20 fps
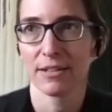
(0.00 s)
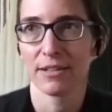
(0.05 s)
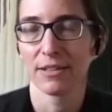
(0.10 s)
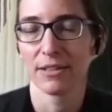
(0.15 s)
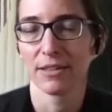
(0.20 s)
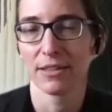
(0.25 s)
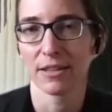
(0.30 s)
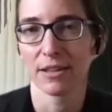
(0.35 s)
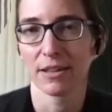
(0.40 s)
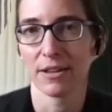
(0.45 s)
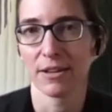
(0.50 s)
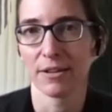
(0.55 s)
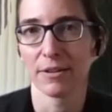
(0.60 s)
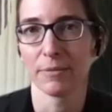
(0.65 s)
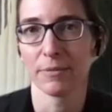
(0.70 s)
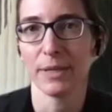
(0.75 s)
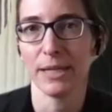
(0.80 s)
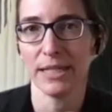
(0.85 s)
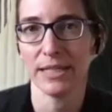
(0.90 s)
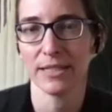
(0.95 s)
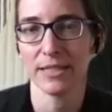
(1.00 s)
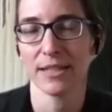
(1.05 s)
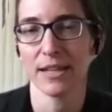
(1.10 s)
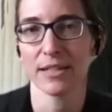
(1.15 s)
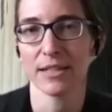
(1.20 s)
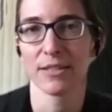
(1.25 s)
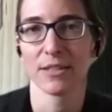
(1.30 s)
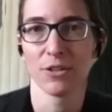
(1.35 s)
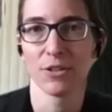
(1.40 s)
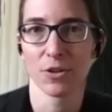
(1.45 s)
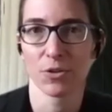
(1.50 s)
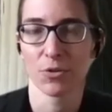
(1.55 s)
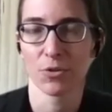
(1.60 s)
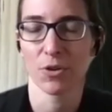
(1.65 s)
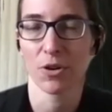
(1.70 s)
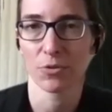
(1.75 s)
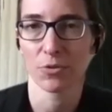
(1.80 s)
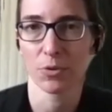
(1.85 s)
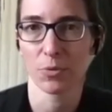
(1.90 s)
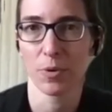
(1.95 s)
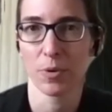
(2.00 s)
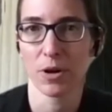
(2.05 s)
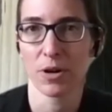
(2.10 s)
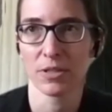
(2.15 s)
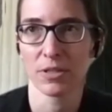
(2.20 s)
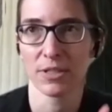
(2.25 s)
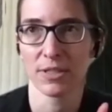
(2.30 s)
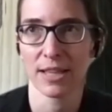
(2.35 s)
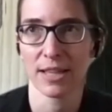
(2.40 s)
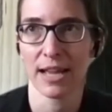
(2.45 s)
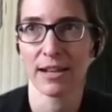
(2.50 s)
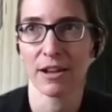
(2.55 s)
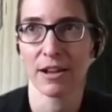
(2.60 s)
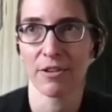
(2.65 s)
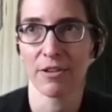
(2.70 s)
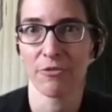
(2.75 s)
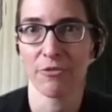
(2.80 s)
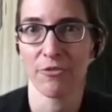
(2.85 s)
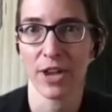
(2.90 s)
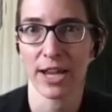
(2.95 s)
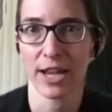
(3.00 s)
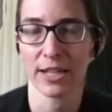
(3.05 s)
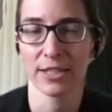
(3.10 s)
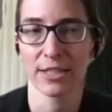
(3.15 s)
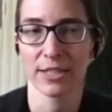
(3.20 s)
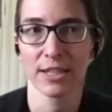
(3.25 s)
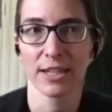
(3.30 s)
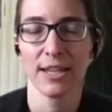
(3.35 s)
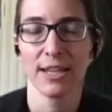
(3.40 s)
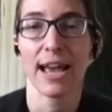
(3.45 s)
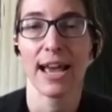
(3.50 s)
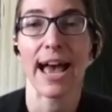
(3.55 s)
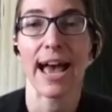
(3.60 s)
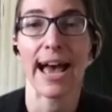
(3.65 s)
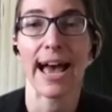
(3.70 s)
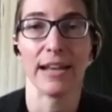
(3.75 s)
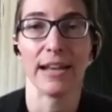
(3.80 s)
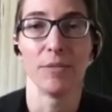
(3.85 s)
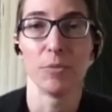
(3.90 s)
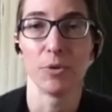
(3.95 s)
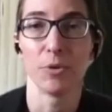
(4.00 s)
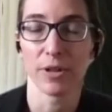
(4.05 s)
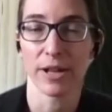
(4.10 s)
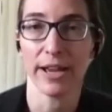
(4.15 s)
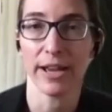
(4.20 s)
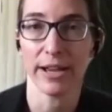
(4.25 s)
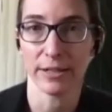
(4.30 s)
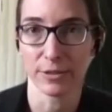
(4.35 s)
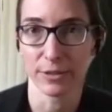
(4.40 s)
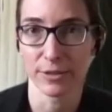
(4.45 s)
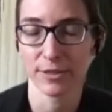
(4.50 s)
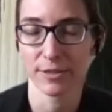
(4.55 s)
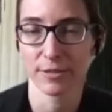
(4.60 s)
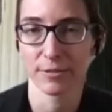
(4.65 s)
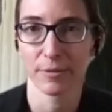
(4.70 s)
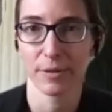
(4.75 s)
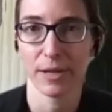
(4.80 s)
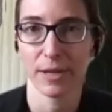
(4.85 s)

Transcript: the insects and other arthropods that affect animal health, mm-hmm.